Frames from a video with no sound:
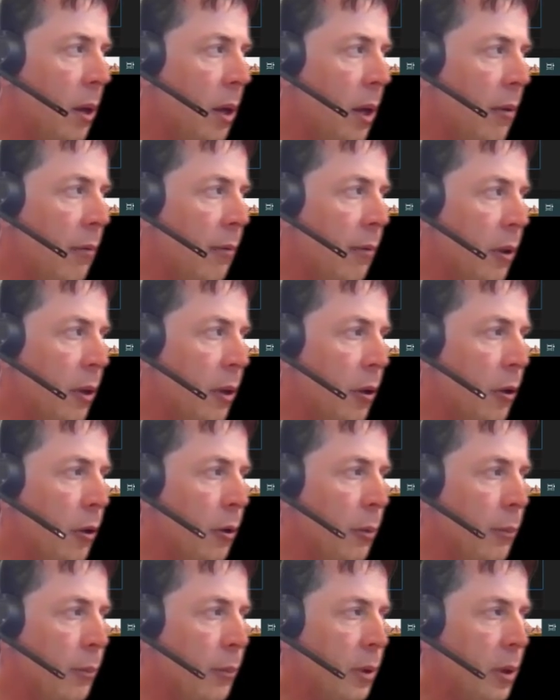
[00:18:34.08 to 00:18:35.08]
kind of the
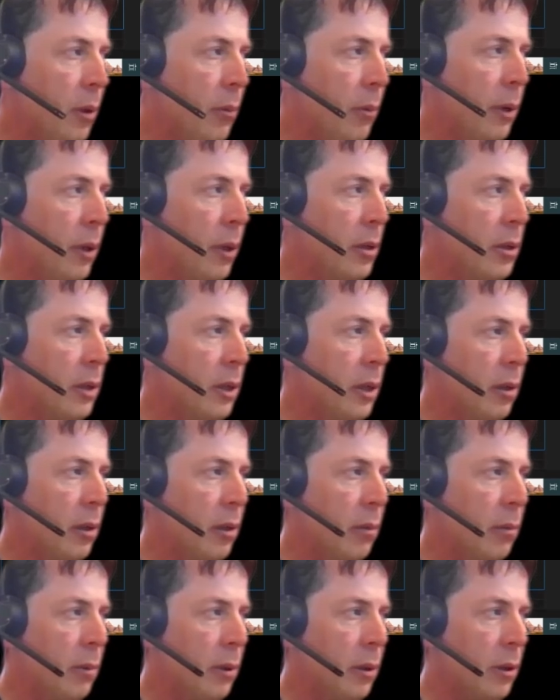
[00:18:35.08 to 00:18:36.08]
code that we can see,
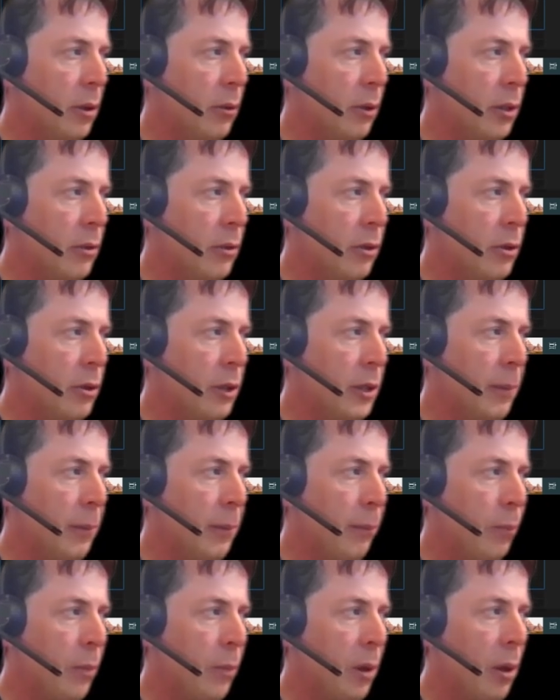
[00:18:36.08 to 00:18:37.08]
the directory tree.
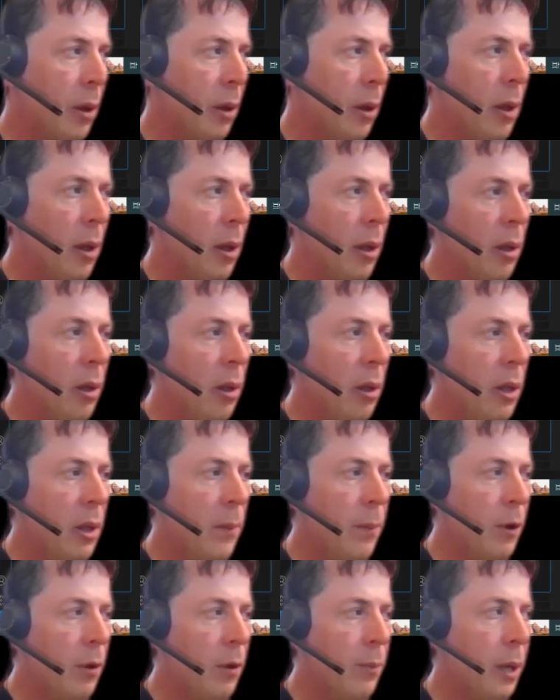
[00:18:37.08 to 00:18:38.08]
In
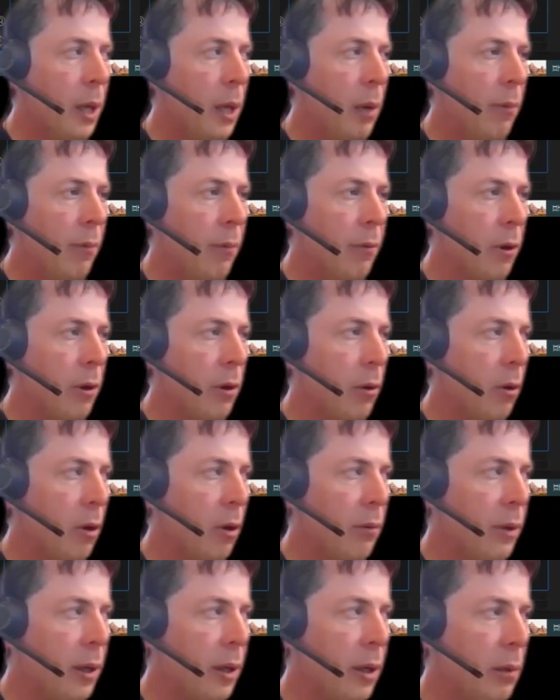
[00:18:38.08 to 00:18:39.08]
the middle part, we've got all
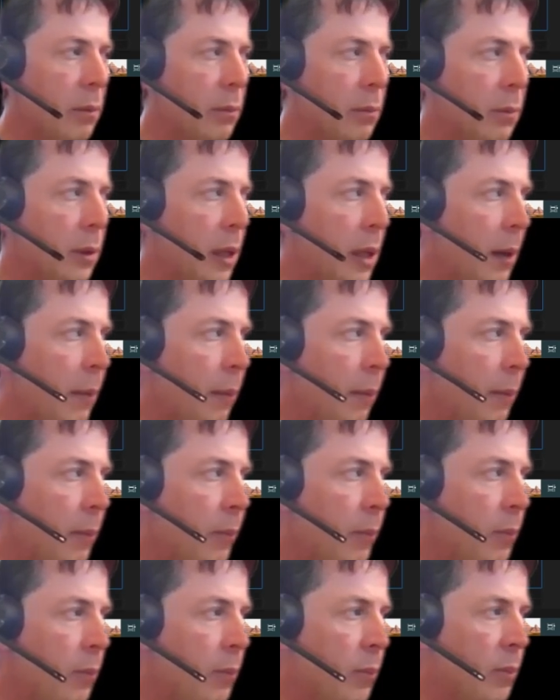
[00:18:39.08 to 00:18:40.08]
of our
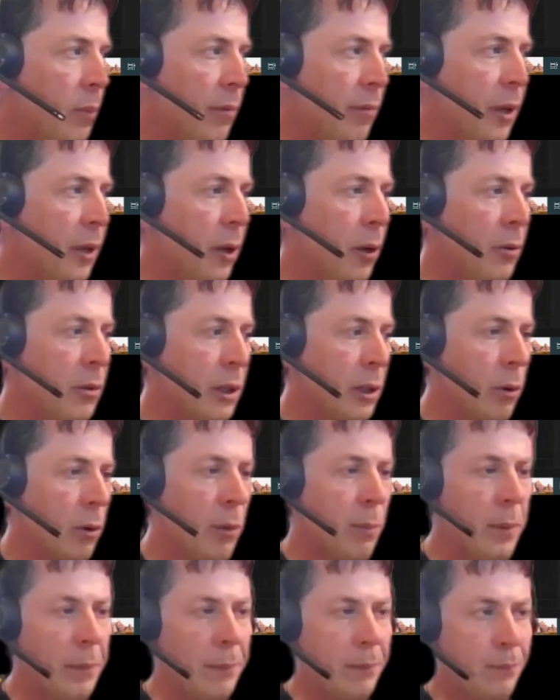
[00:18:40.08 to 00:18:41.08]
the files that you
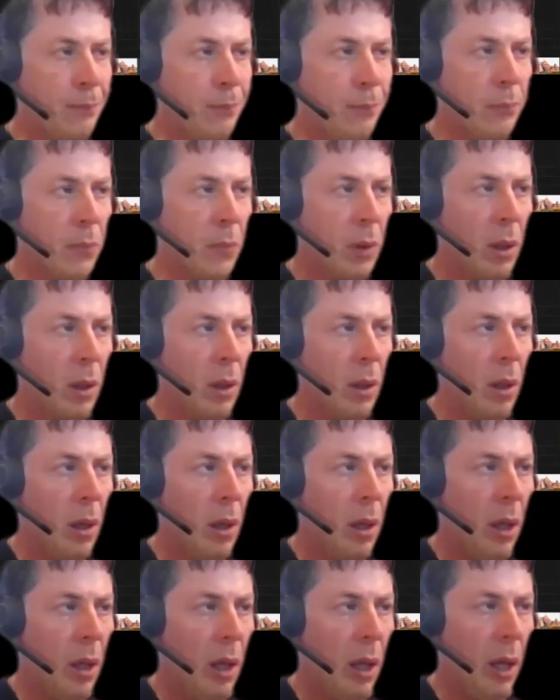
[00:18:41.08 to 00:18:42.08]
open.
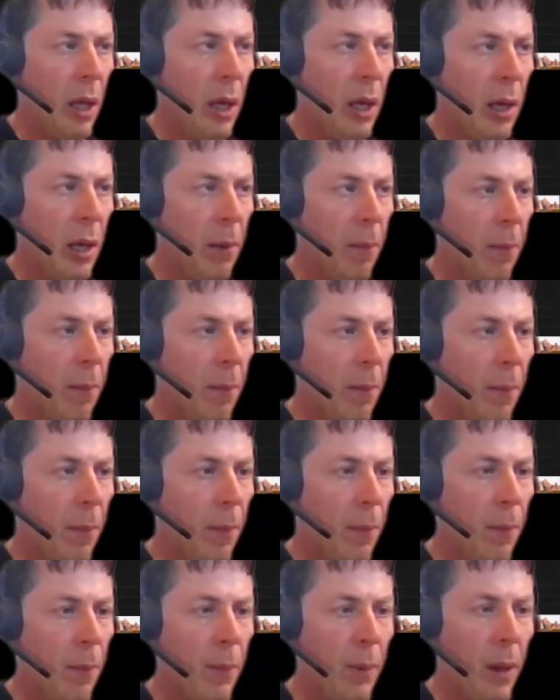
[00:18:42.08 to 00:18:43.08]
And
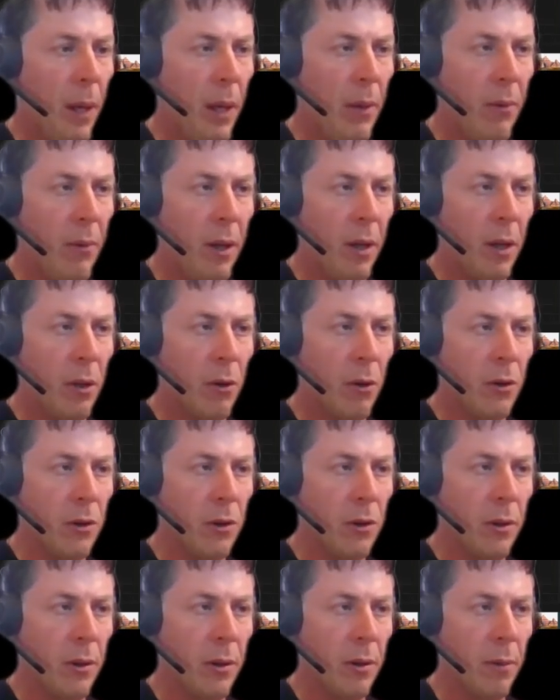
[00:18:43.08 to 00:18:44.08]
then across
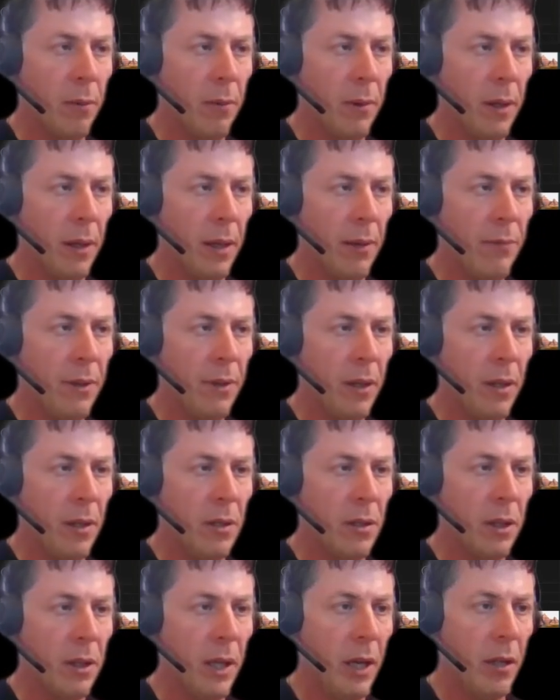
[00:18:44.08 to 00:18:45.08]
on the left-hand
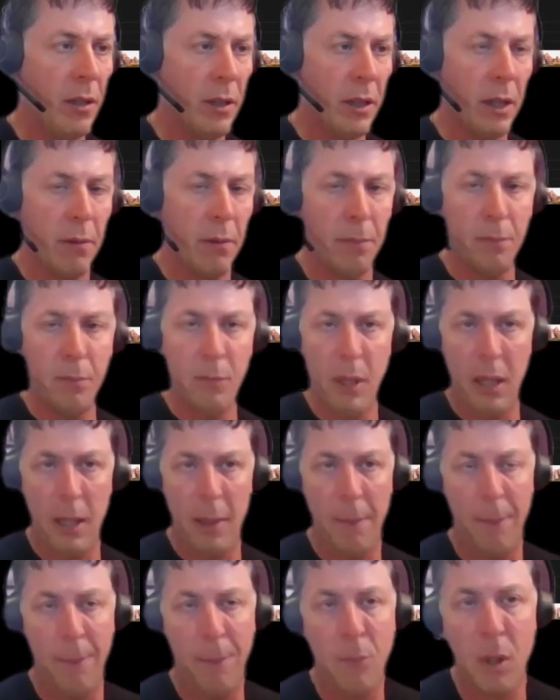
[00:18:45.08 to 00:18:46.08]
side is our
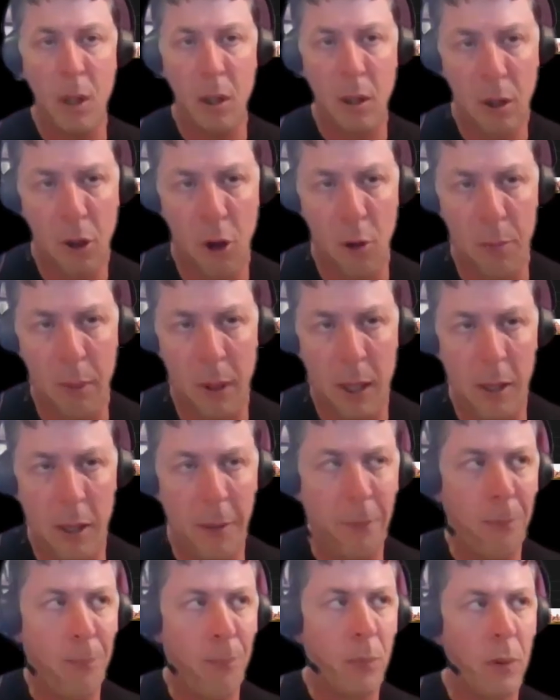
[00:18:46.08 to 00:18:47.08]

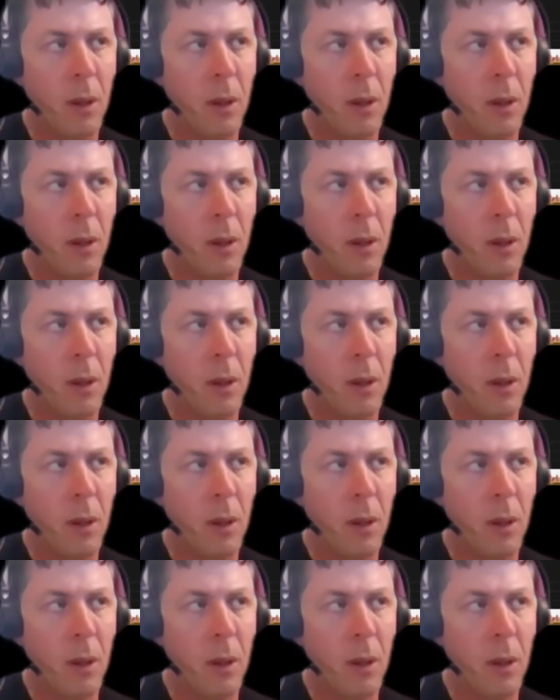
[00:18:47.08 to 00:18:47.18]
Copilot.